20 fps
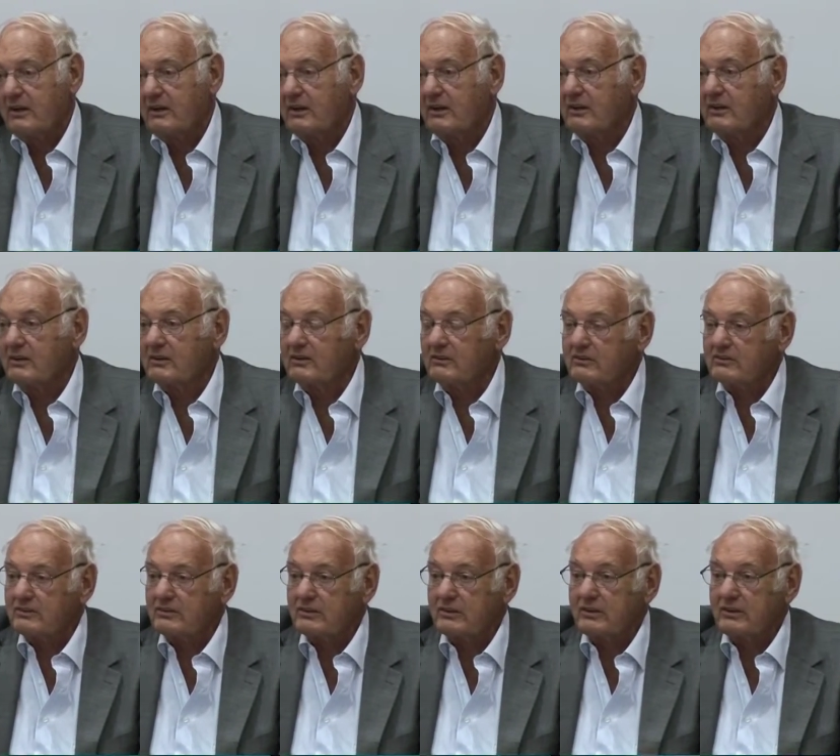uh,
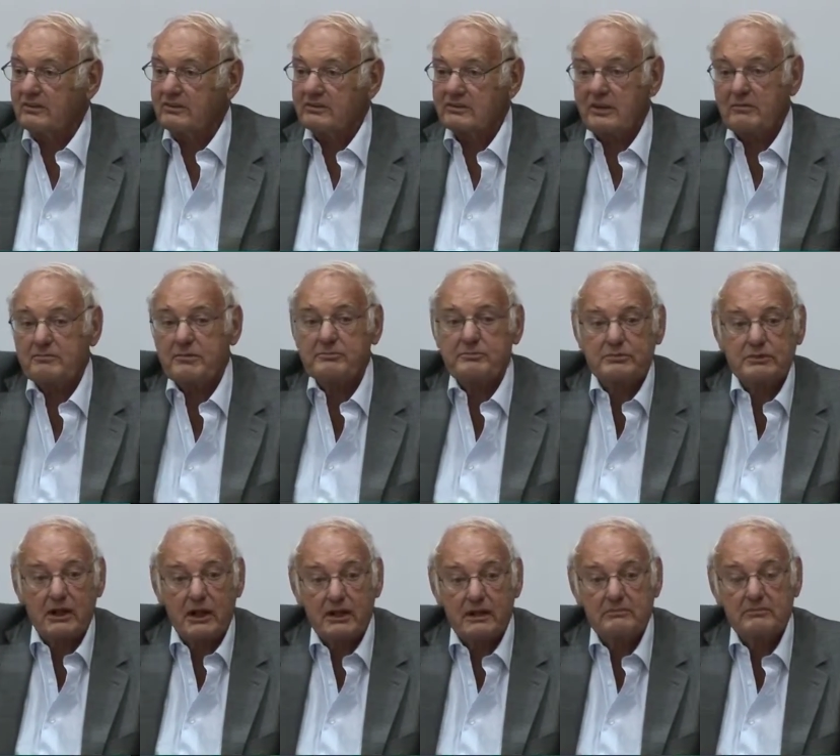the
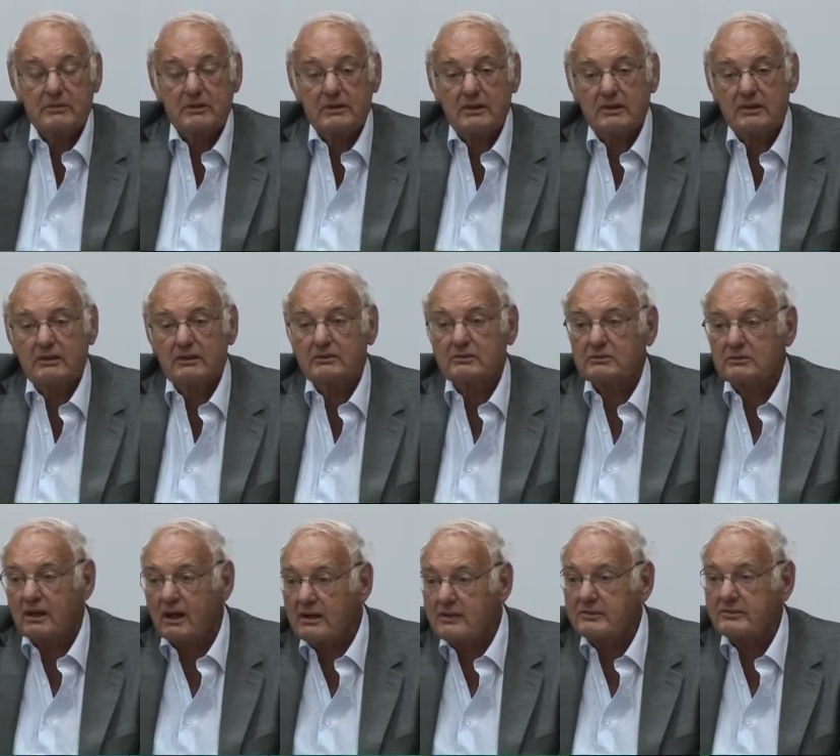subprime uh,
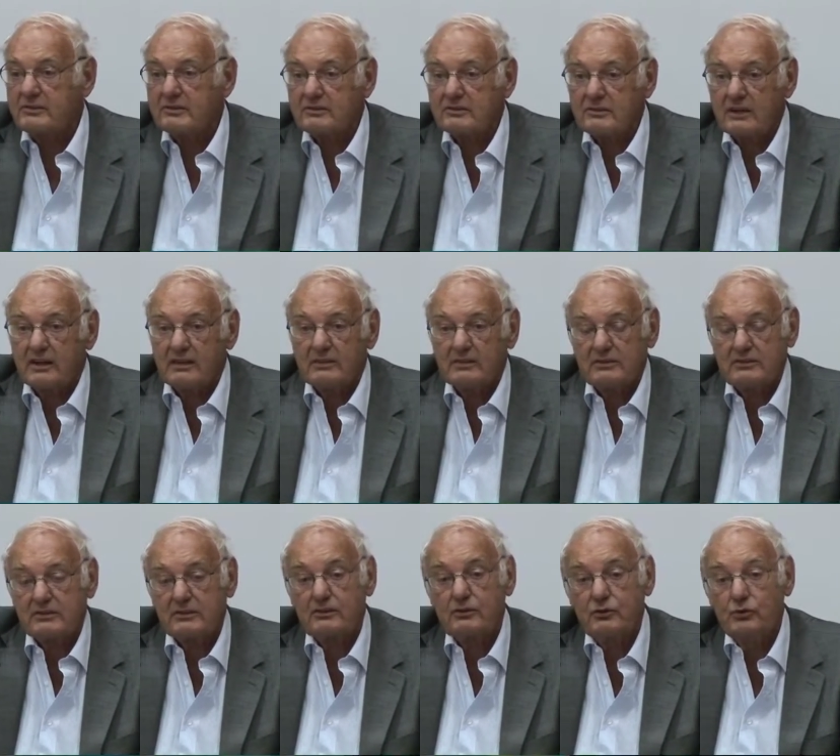crisis and
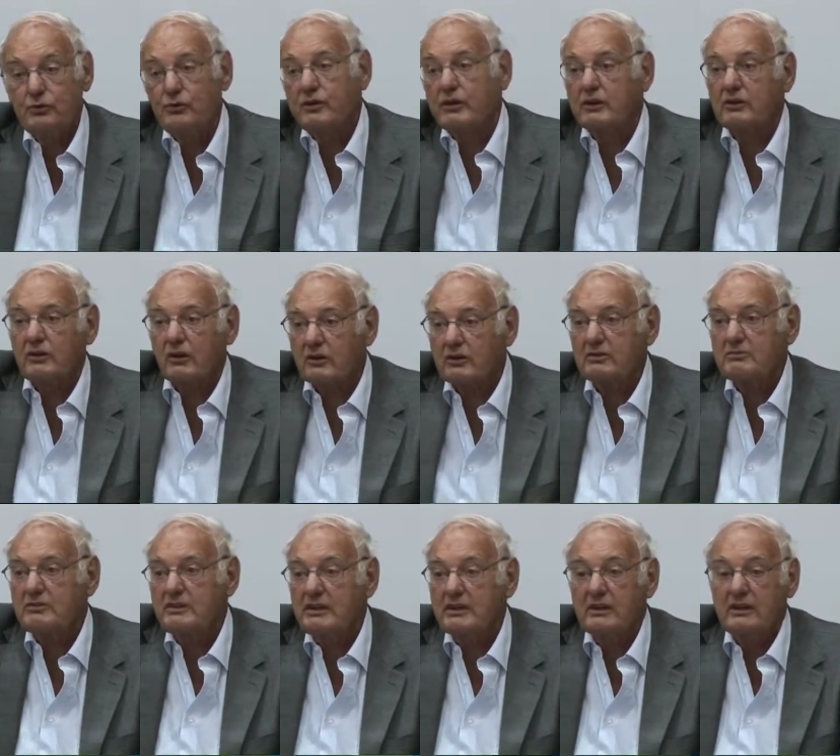the new
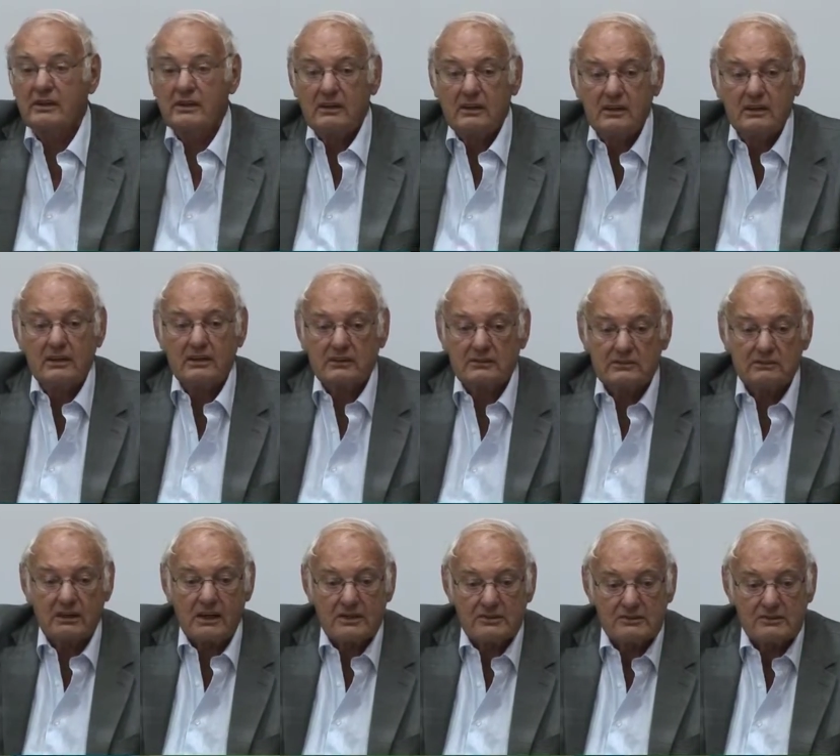economy uh,
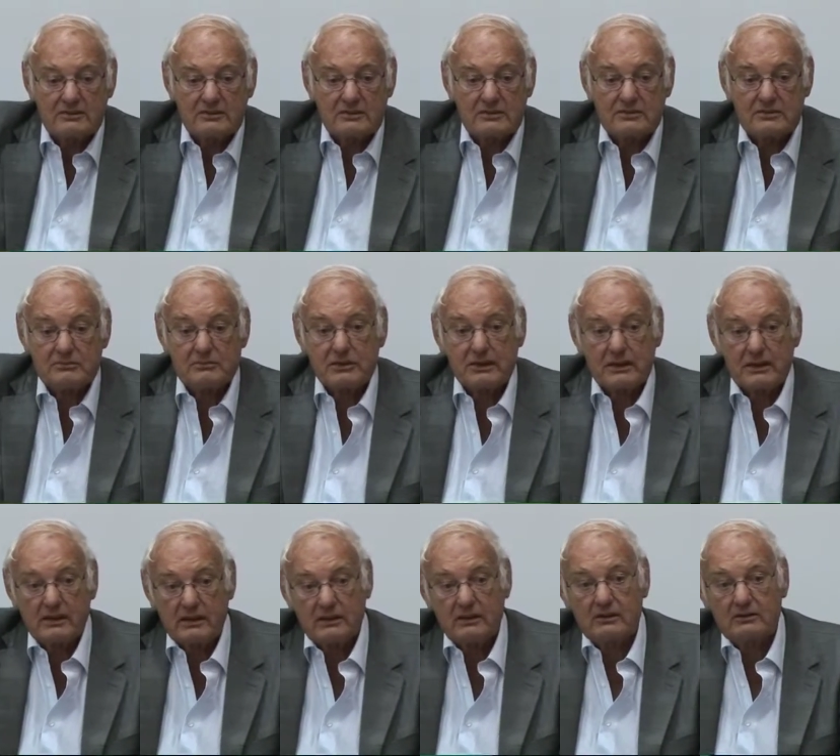crisis at the
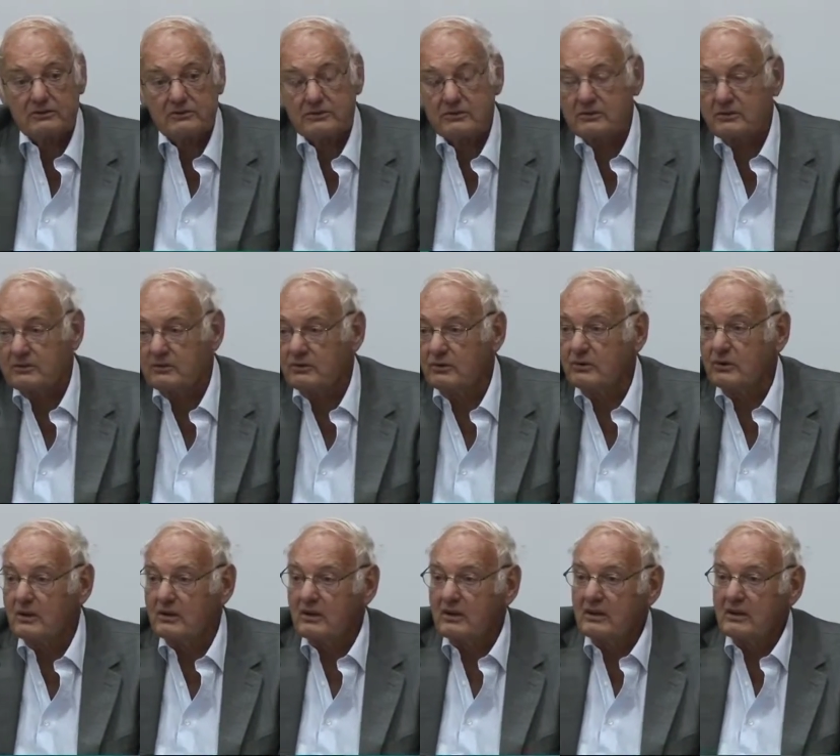beginning of the
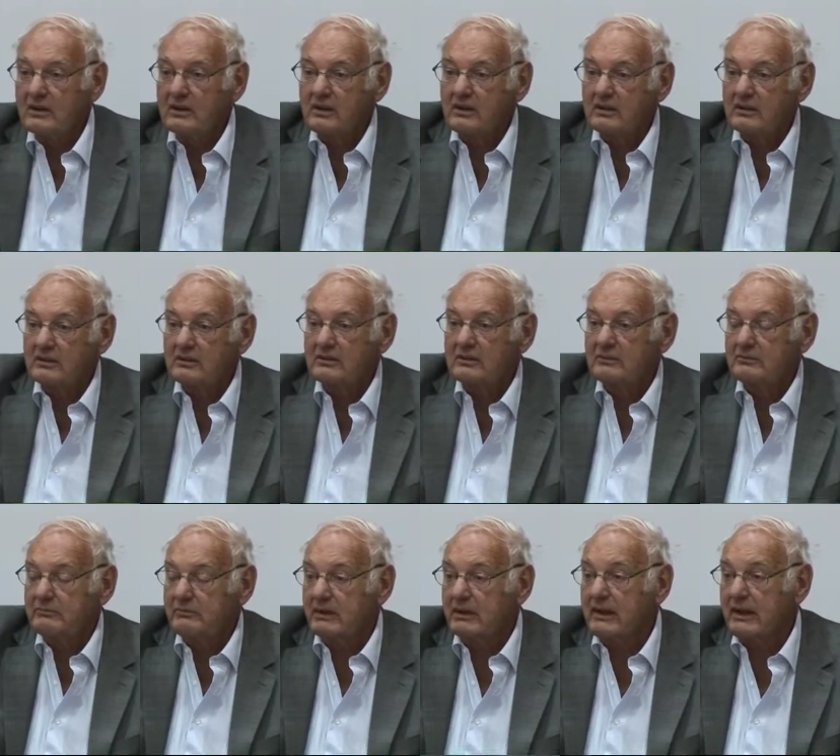new,
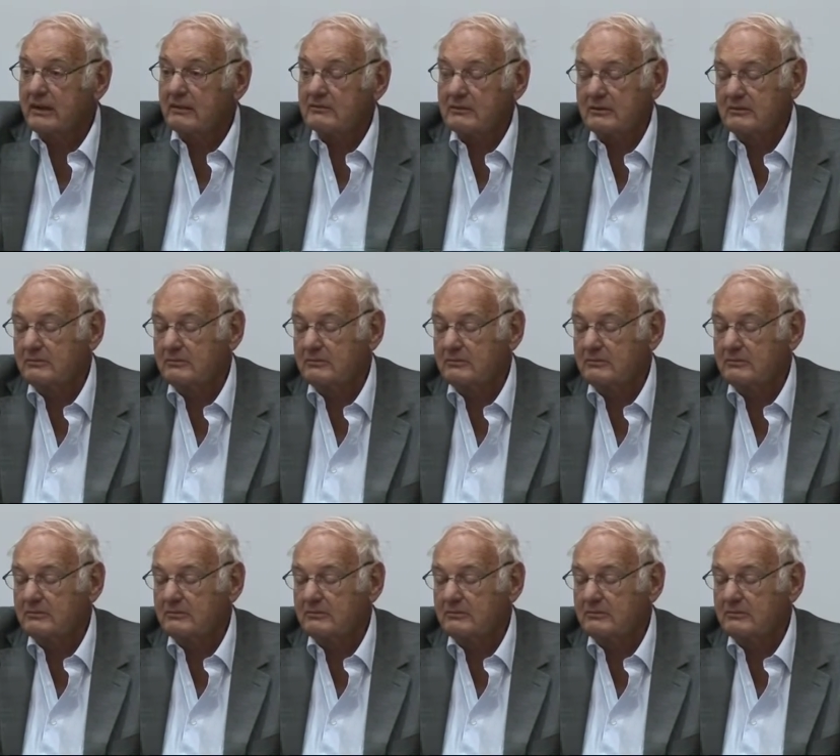uh,